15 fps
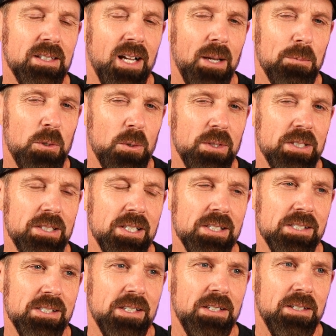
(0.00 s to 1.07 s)
I'm going to
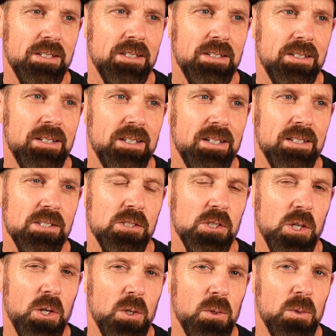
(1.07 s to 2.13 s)
Disney,
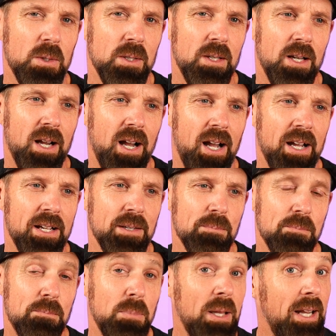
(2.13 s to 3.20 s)
so I
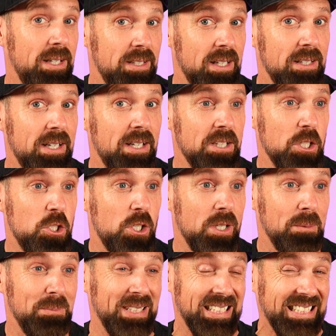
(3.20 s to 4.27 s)
am planning on hitting the
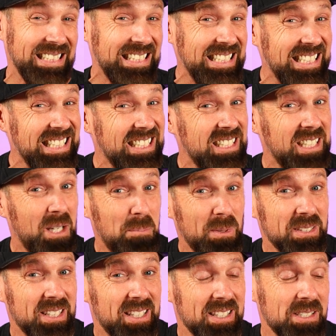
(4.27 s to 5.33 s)
gym at least a couple
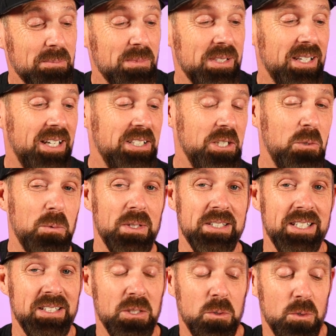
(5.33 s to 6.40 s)
times. I don't want to
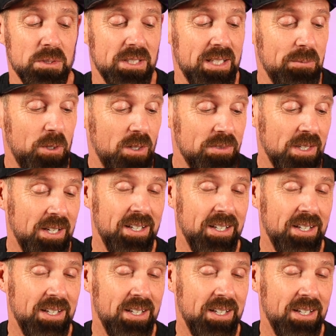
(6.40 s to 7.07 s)
take the whole time off.